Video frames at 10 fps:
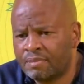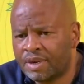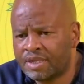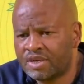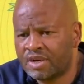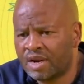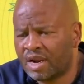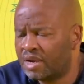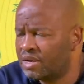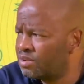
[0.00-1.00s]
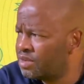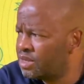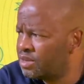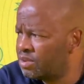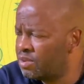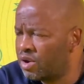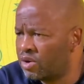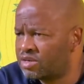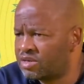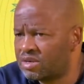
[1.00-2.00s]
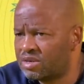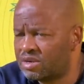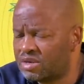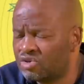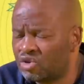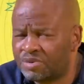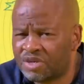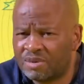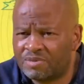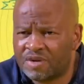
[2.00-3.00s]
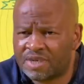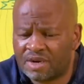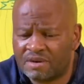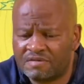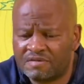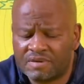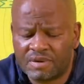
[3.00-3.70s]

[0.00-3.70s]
But generally, we were not in top shape first half.